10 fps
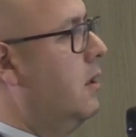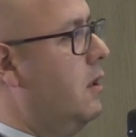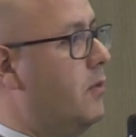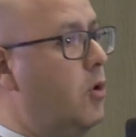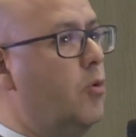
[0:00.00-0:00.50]

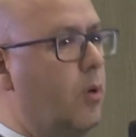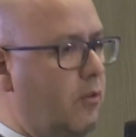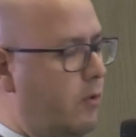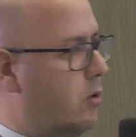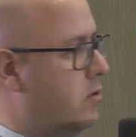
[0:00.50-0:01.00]
even lube oil
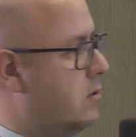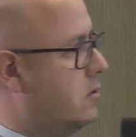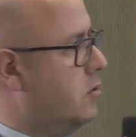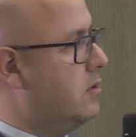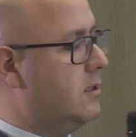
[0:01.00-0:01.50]
flows.
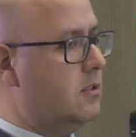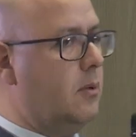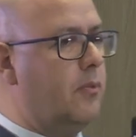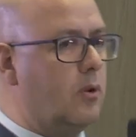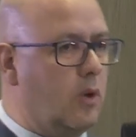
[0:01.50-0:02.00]
So this is
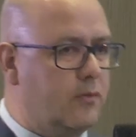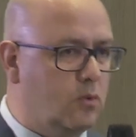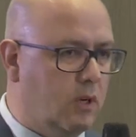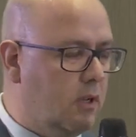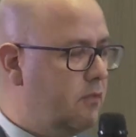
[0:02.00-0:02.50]
something you have
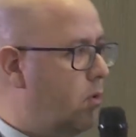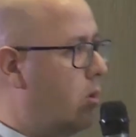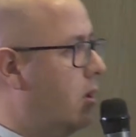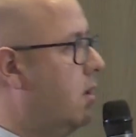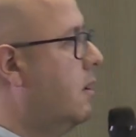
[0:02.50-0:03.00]
to account
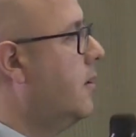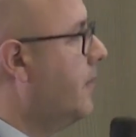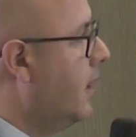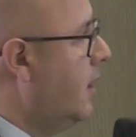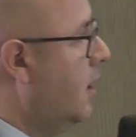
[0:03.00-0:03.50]
for.
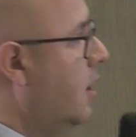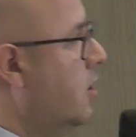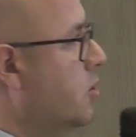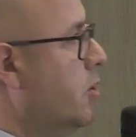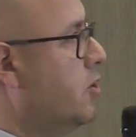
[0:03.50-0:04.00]

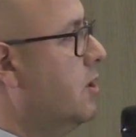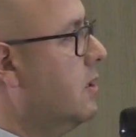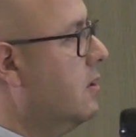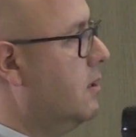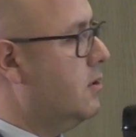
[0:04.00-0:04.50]

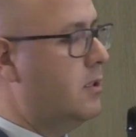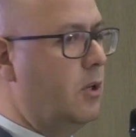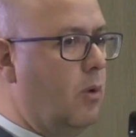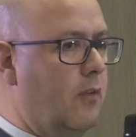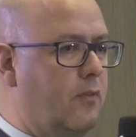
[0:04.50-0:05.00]
Sloshing,
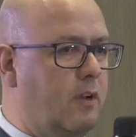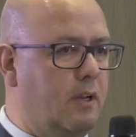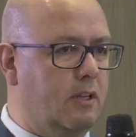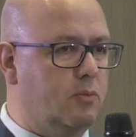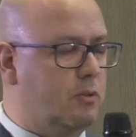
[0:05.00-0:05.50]
yesterday we have a
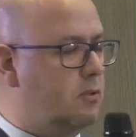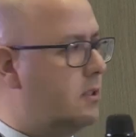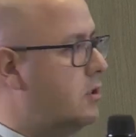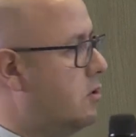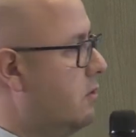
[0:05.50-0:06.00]
very nice
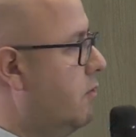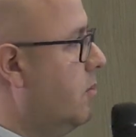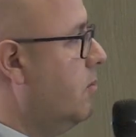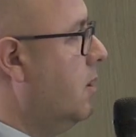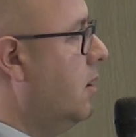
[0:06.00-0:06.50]
presentation
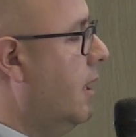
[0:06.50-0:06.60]
from